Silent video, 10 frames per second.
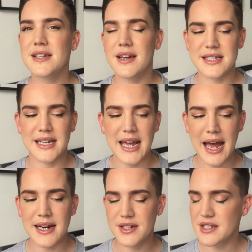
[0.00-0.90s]
It's a
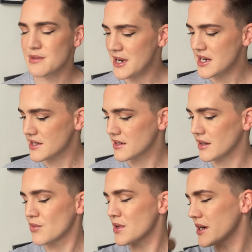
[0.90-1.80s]
cactus mist. I
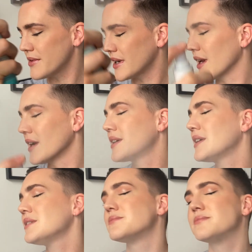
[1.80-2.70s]
really, really like it.